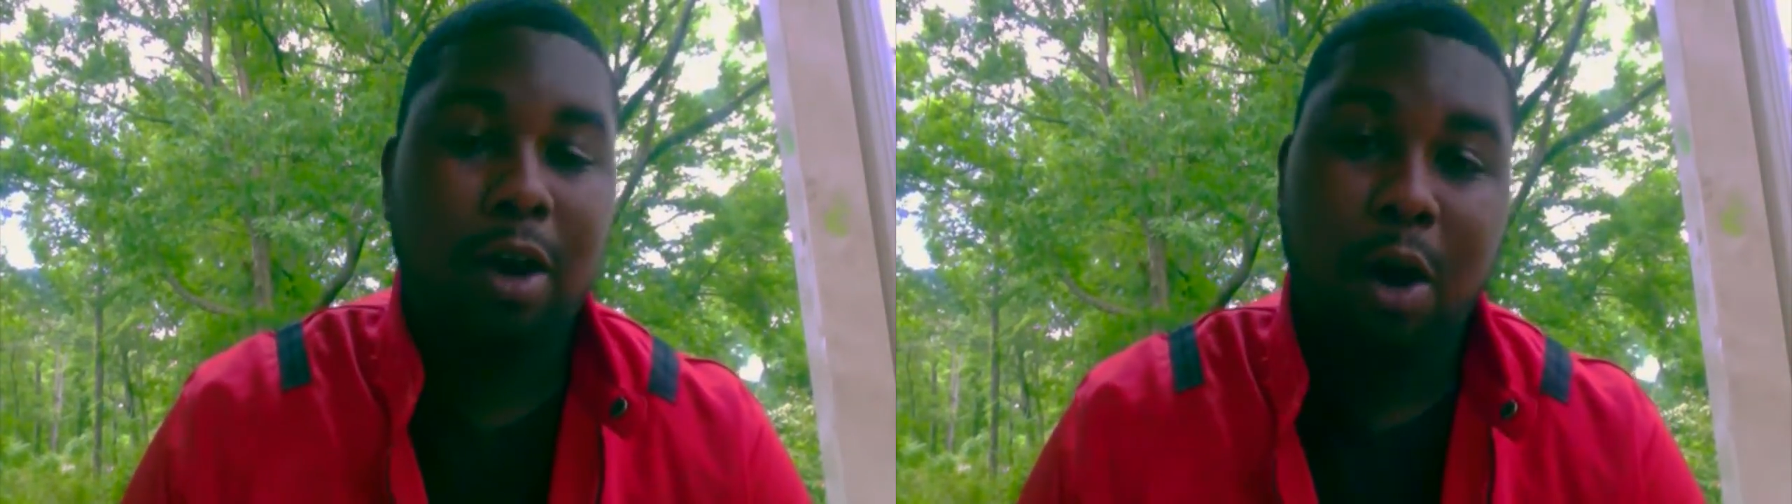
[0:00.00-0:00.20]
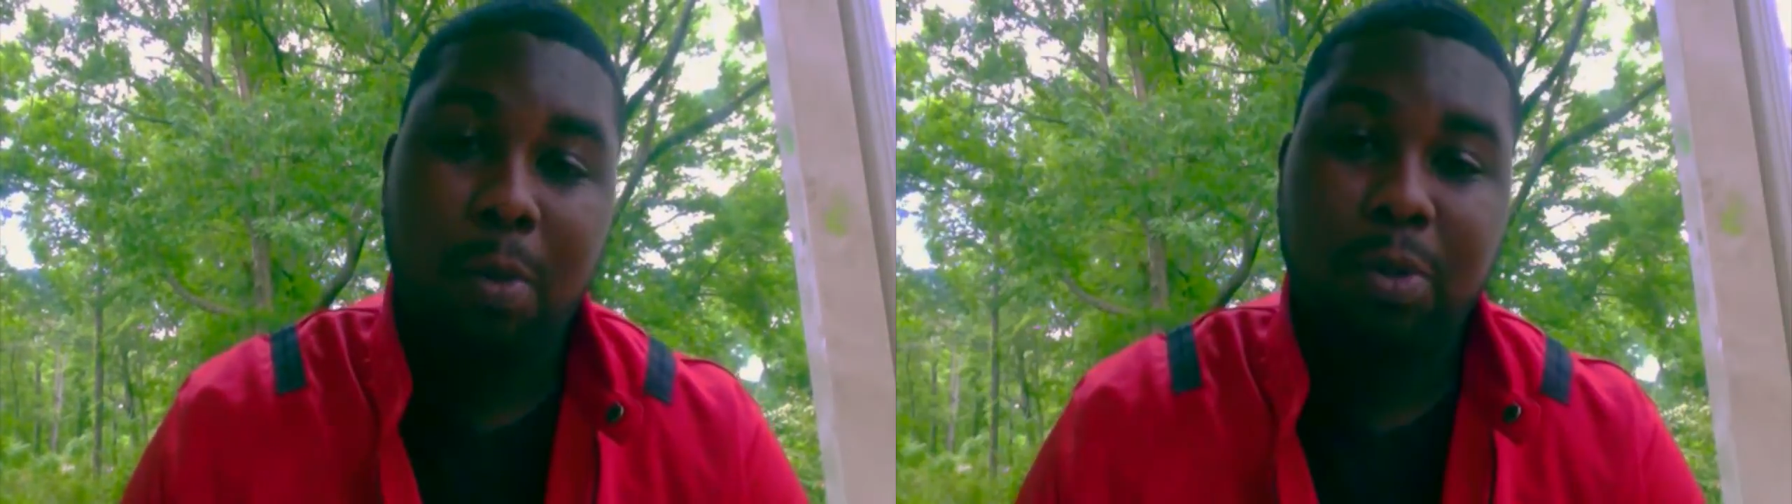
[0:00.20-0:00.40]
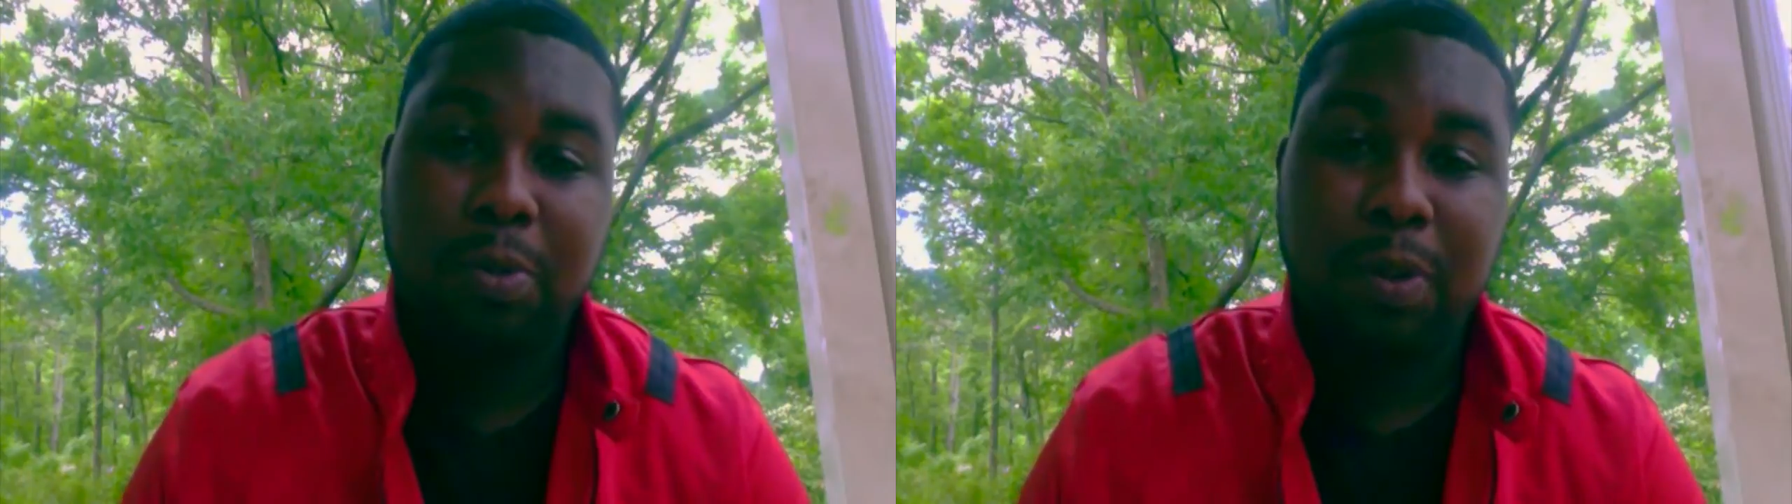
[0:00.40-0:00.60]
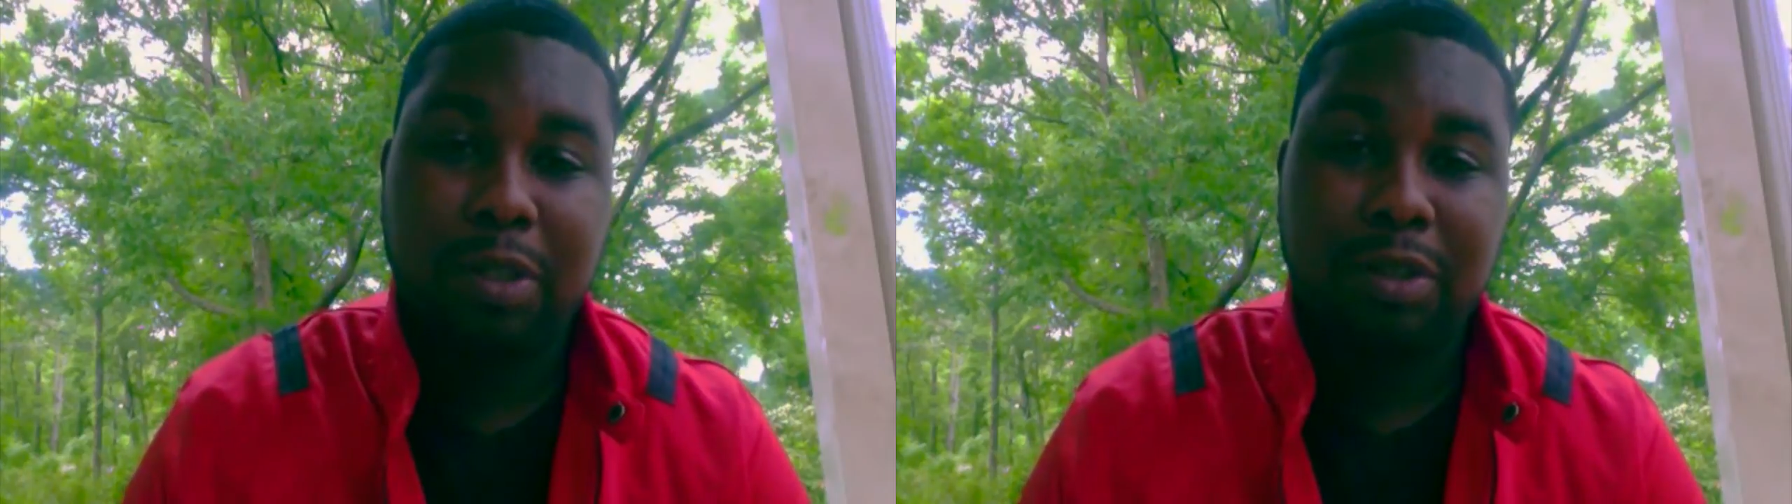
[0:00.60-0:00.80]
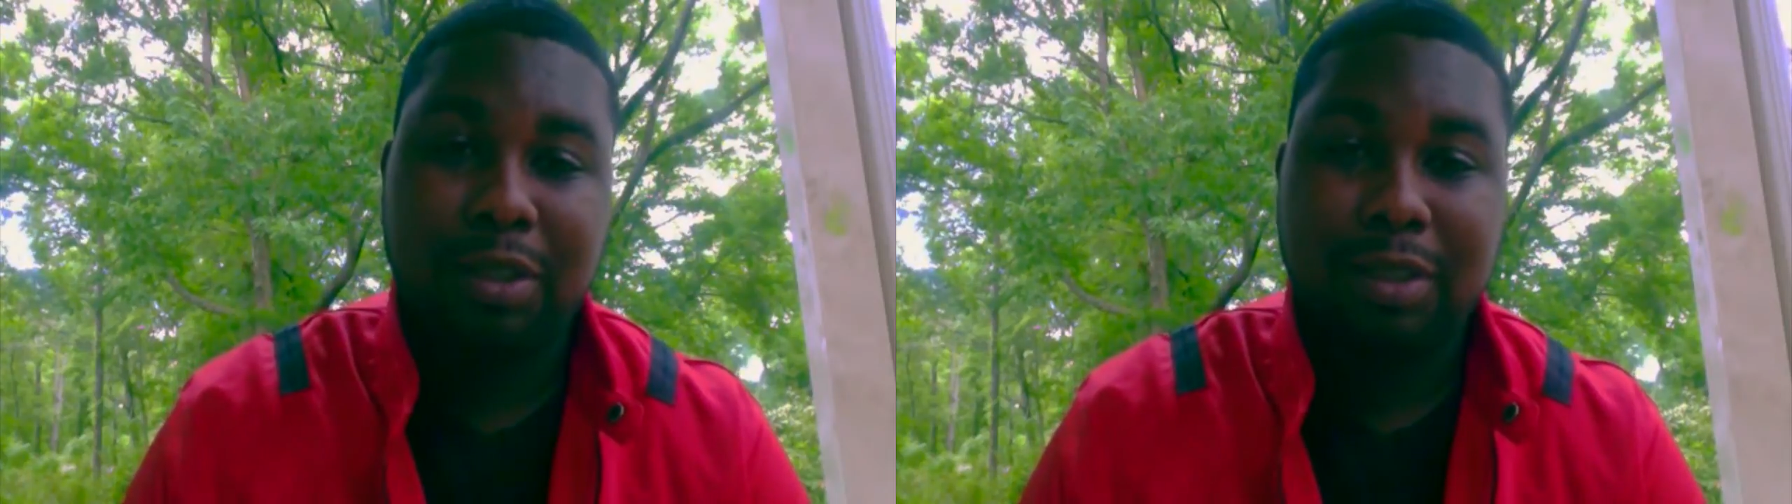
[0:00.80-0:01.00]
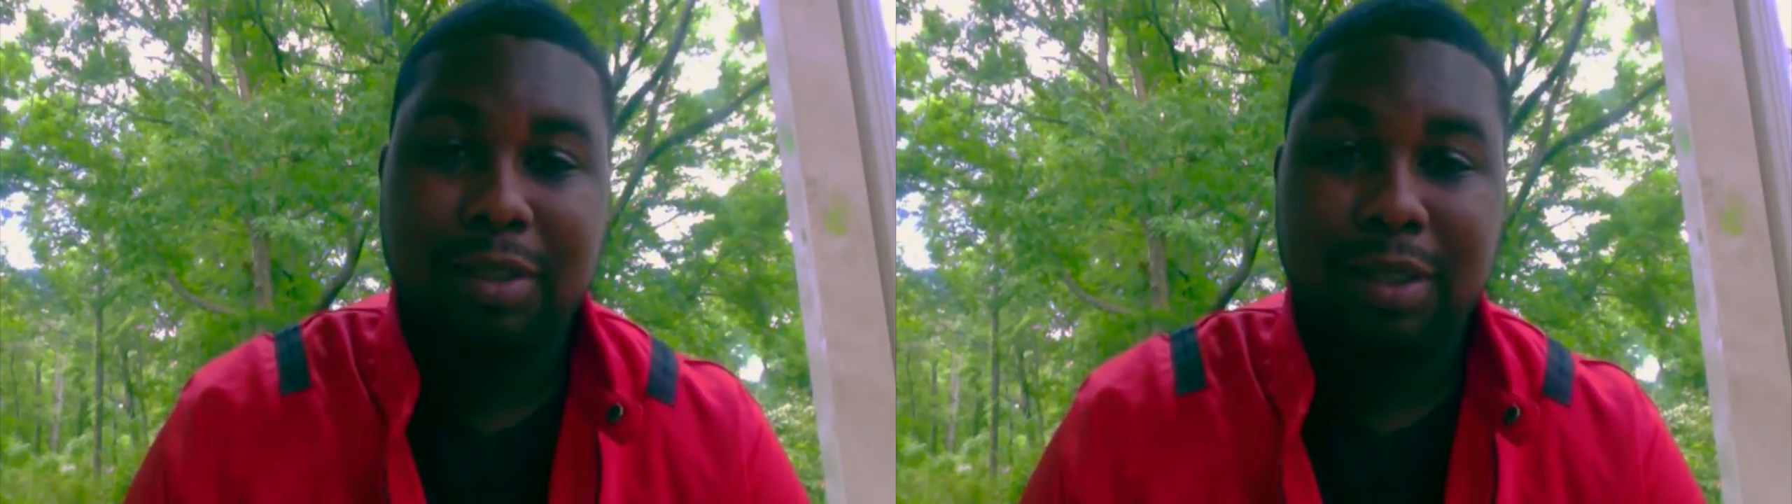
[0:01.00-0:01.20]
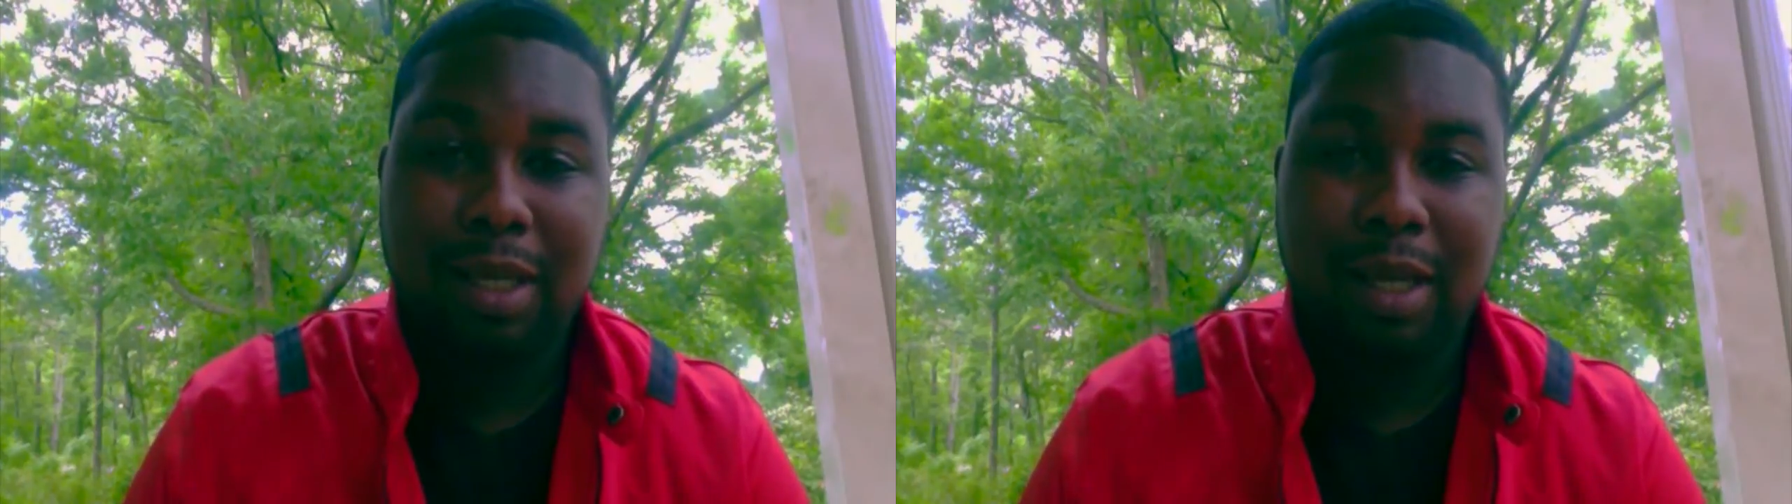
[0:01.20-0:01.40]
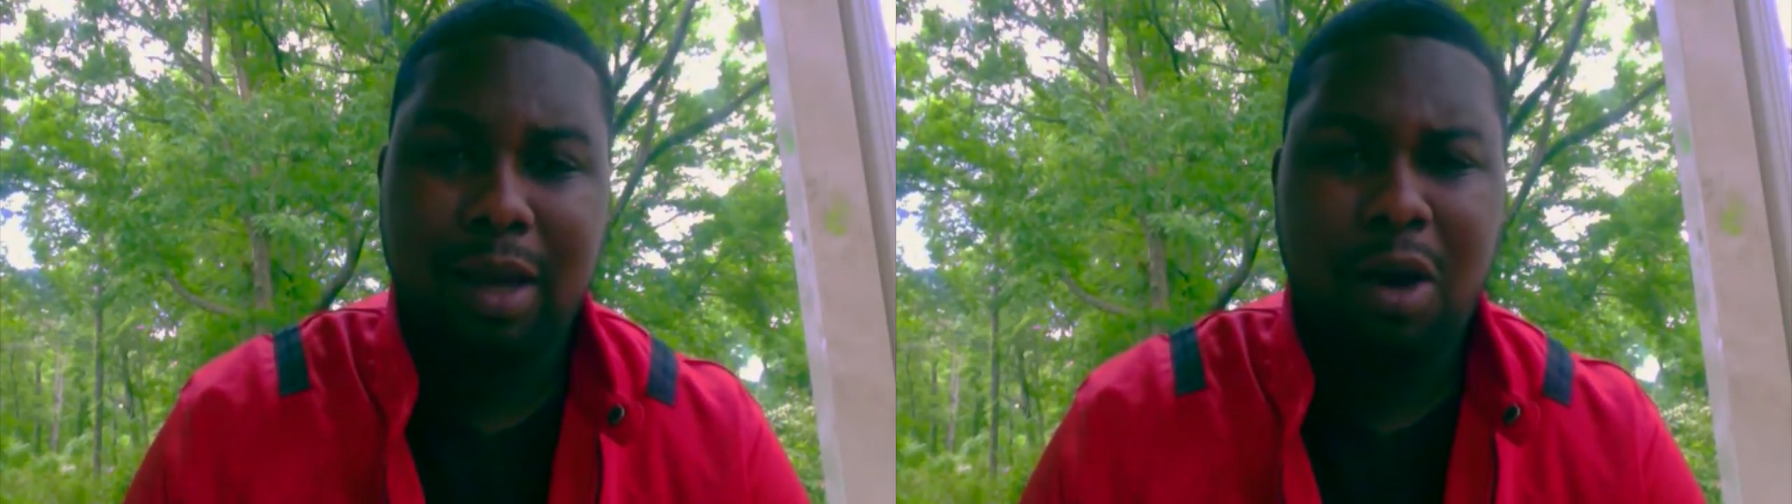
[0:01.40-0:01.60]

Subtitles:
homeless person and say,